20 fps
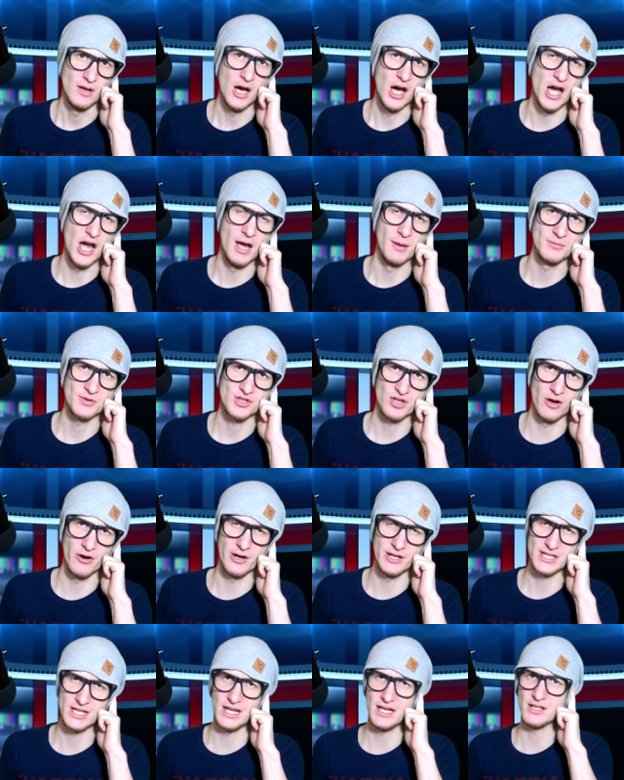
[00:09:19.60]
I am
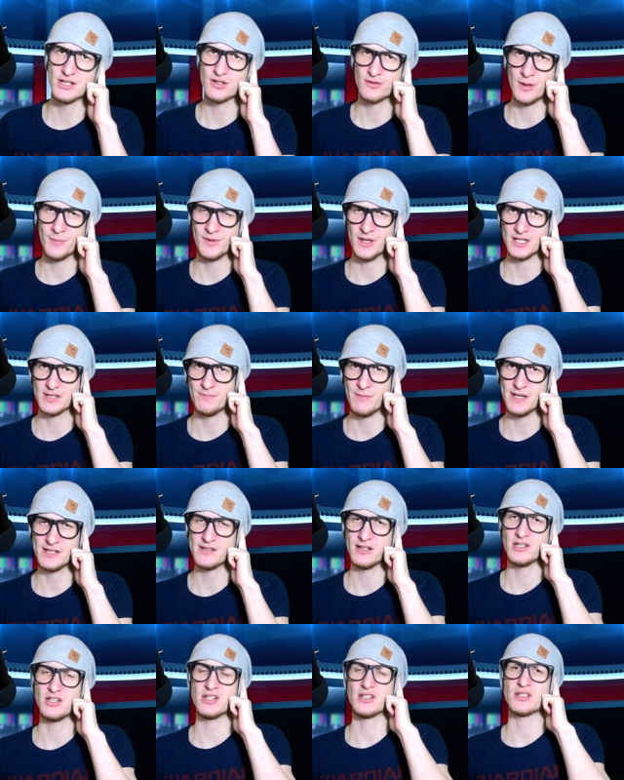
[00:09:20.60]
sorry to interrupt this
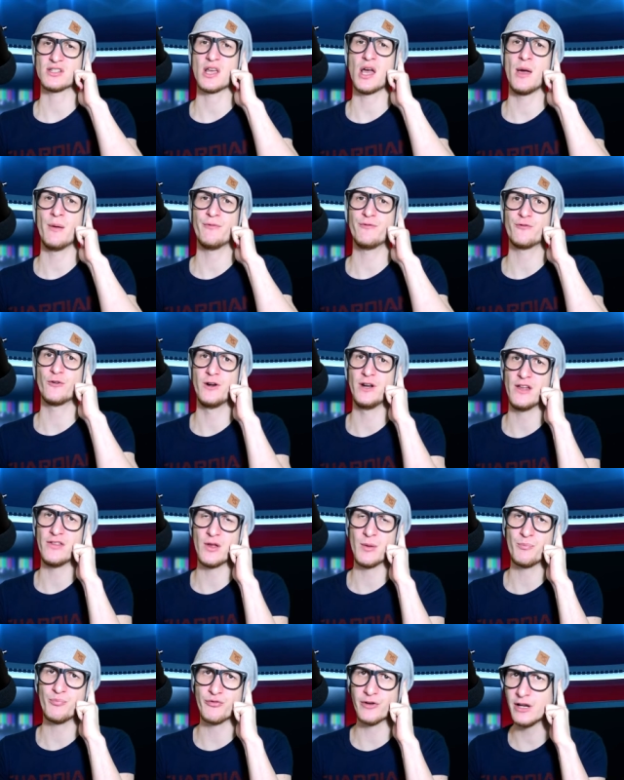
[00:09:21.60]
message. It's time for
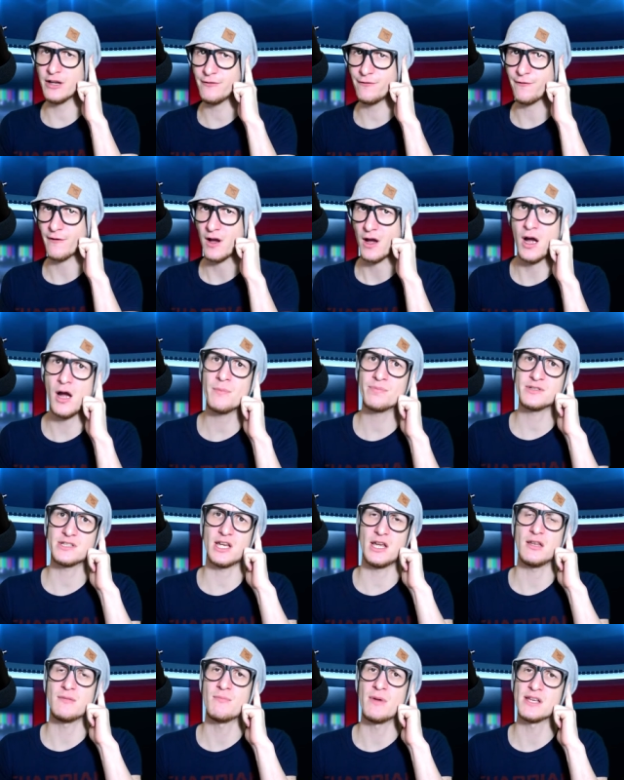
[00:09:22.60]
another brief
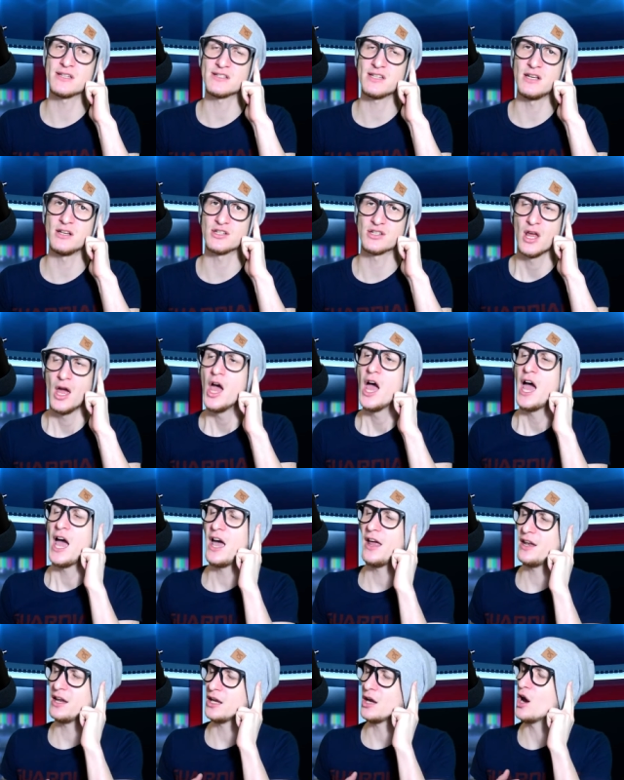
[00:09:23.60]
update message.
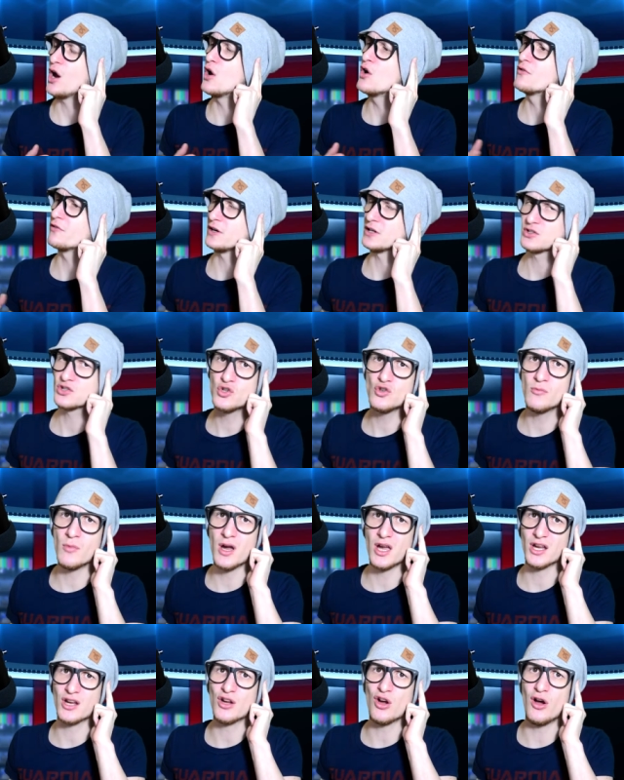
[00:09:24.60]
Handing over to
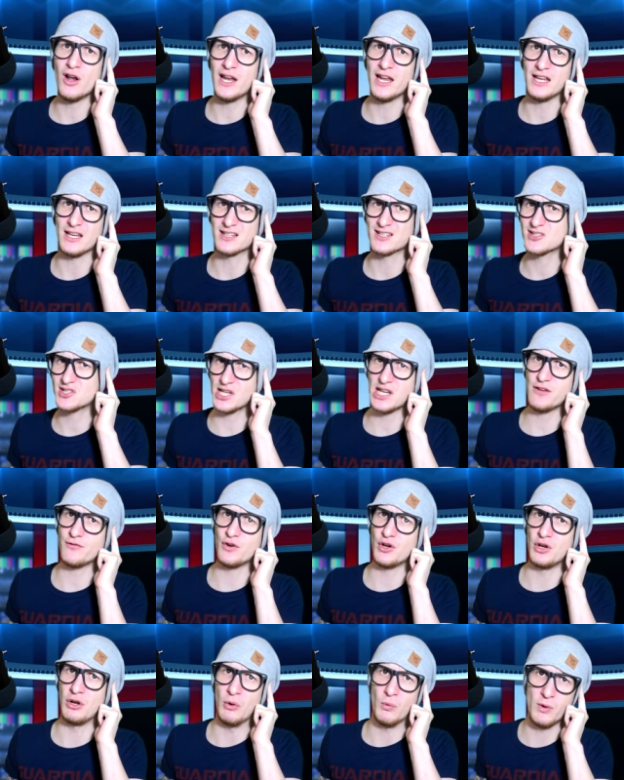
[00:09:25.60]
my colleague
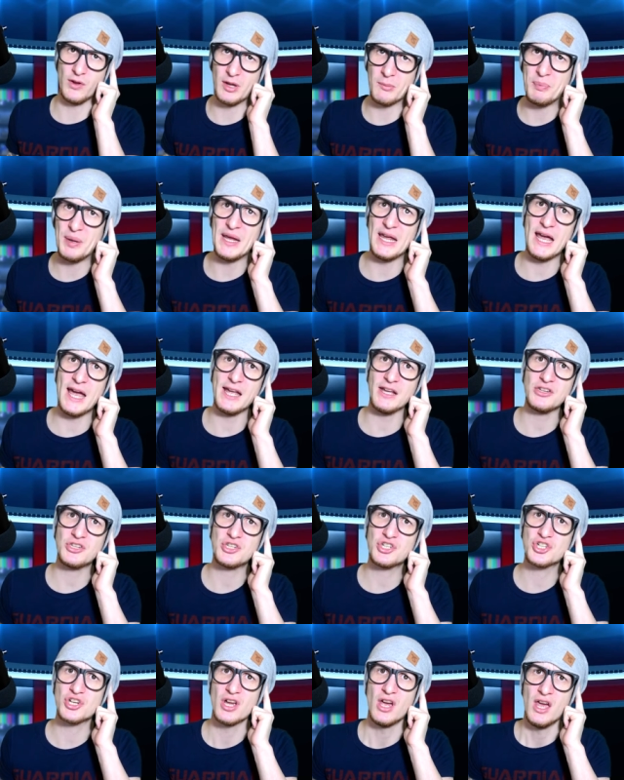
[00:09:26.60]
Stephen with a
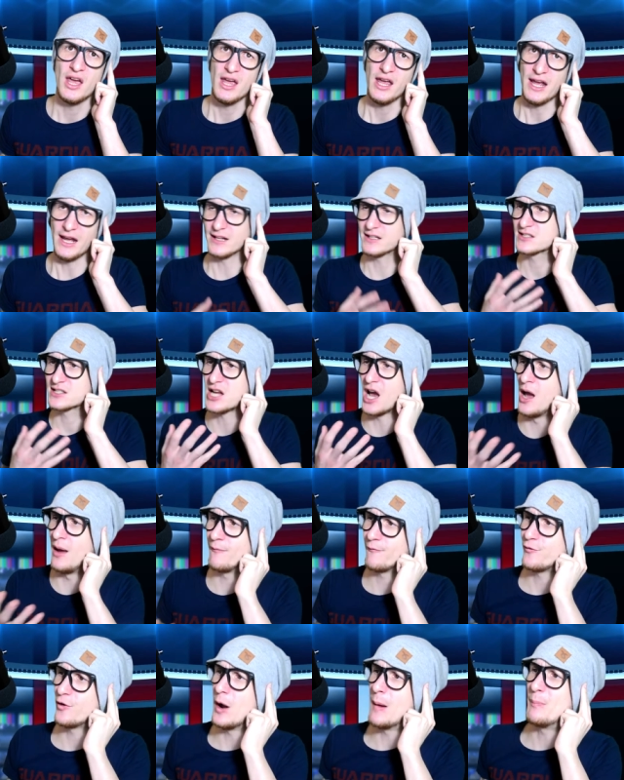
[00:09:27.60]
PH. It's
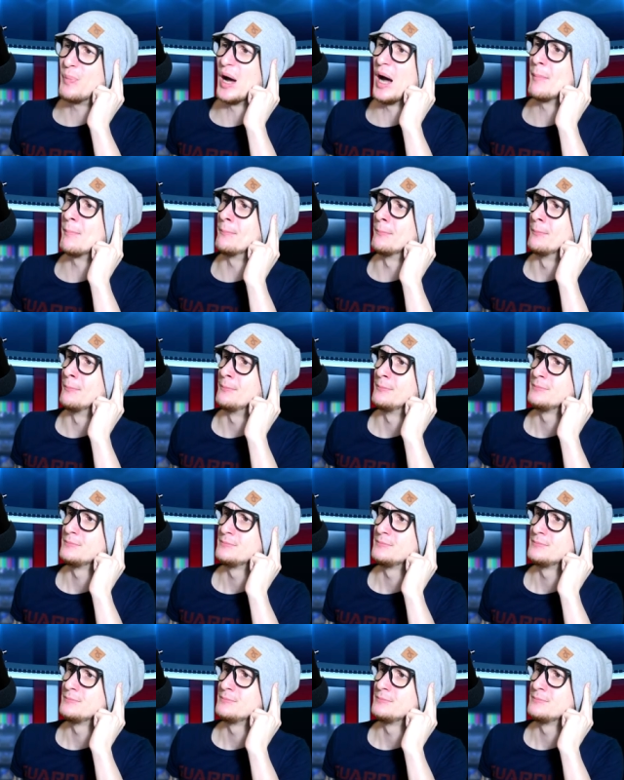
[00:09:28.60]
time for a bum.